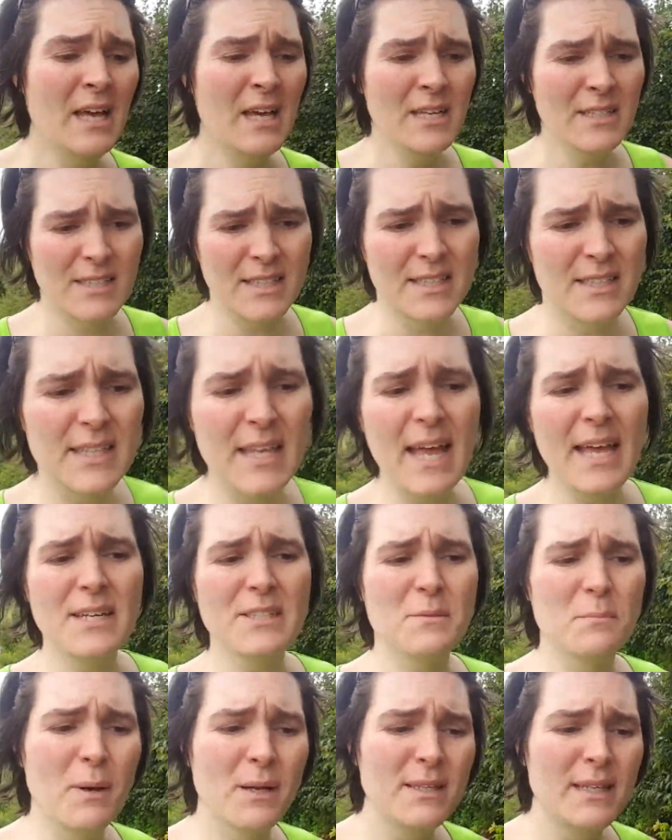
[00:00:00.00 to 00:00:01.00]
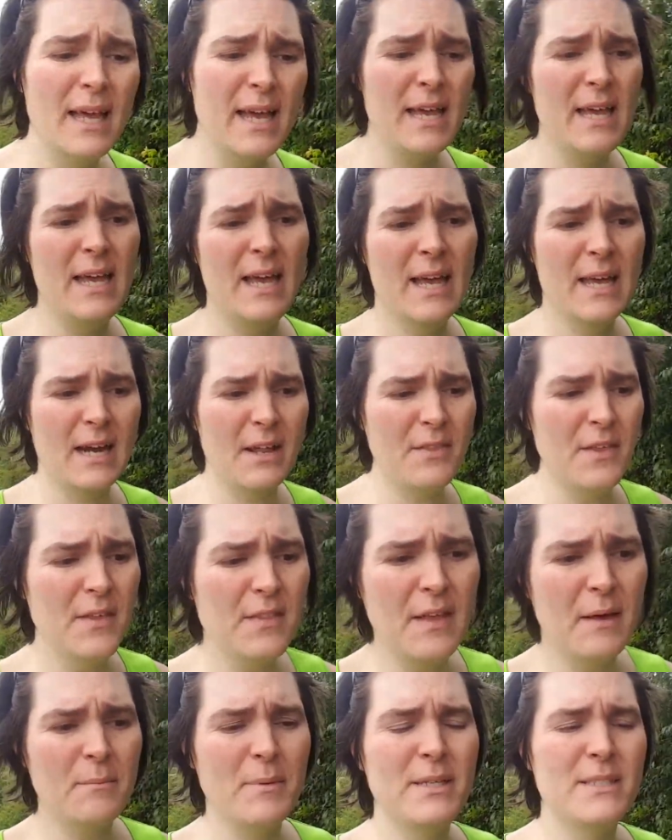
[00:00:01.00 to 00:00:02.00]
See, today is Monday, and I think
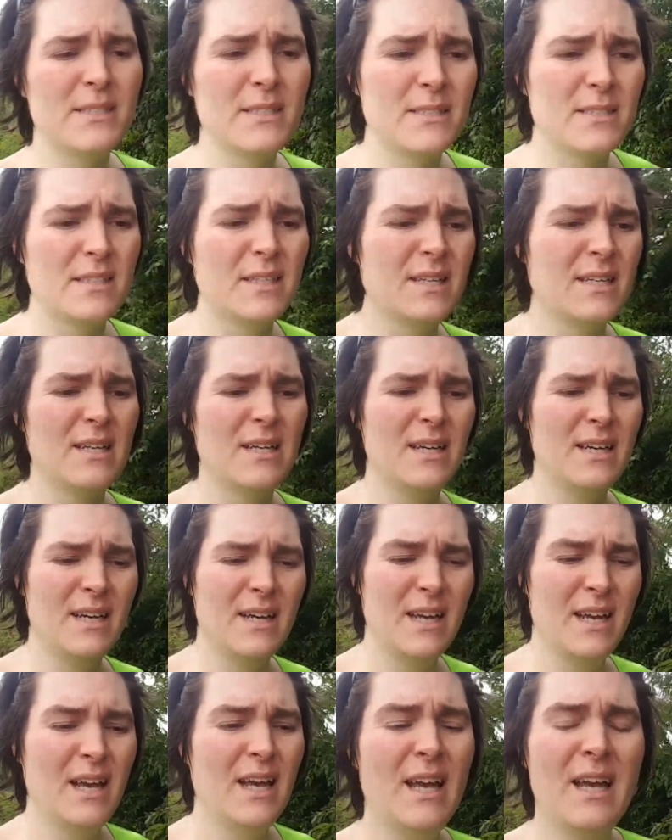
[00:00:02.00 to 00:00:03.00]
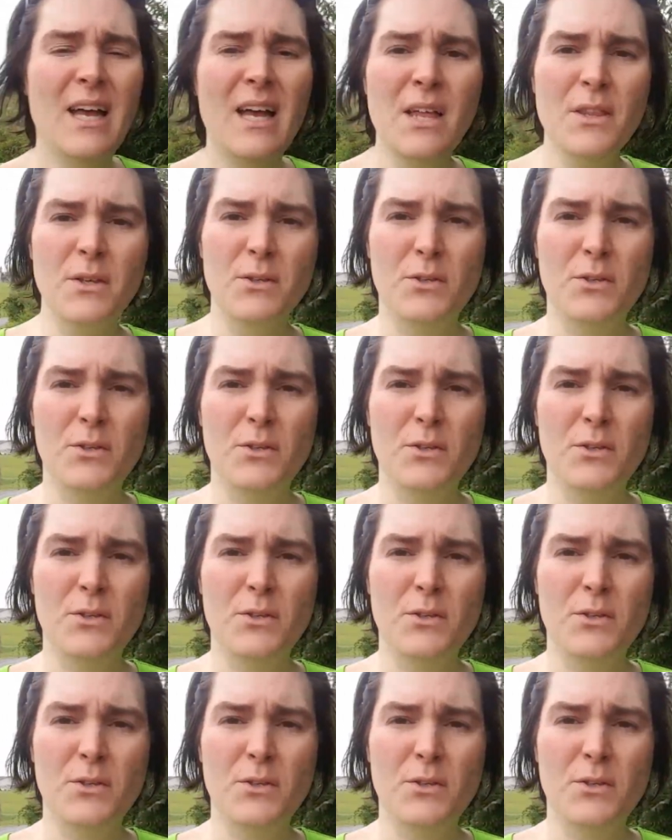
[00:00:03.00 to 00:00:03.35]
that means it's the, the